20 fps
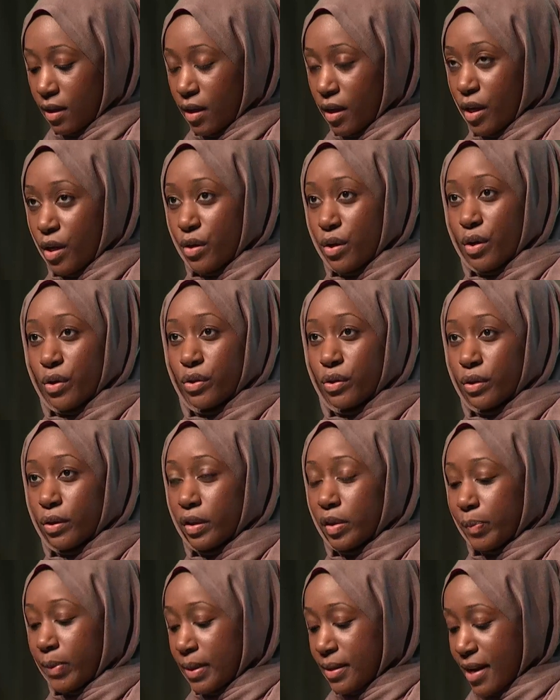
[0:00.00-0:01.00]

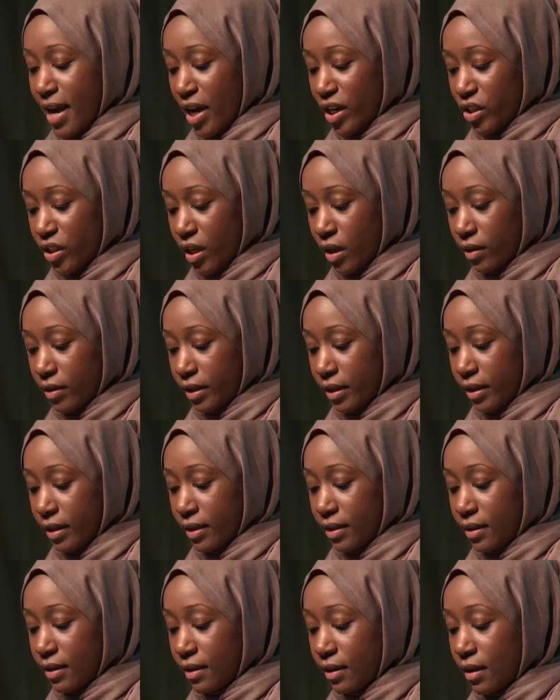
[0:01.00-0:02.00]
nurtured but not sheltered,
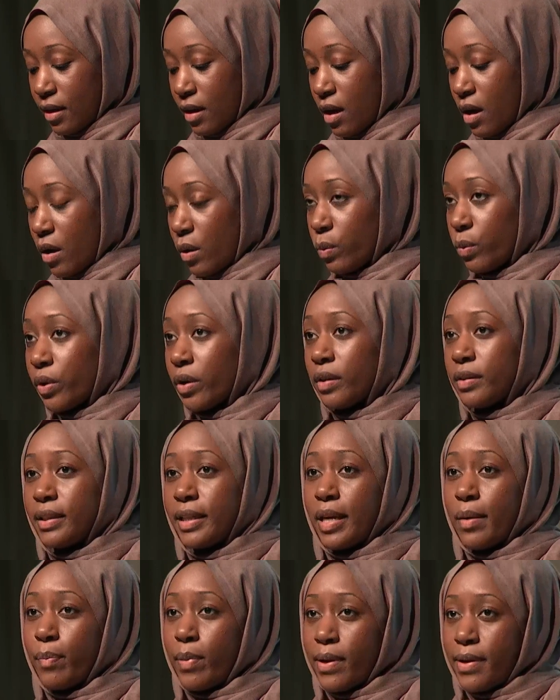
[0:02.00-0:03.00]

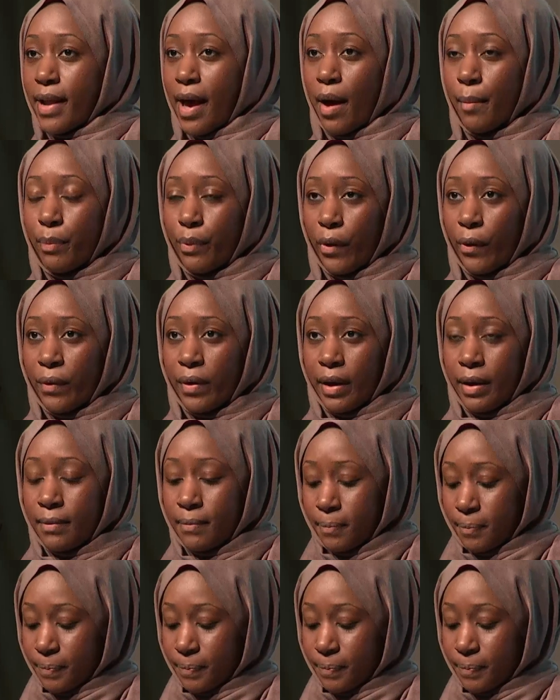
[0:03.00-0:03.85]
worldly but not broken.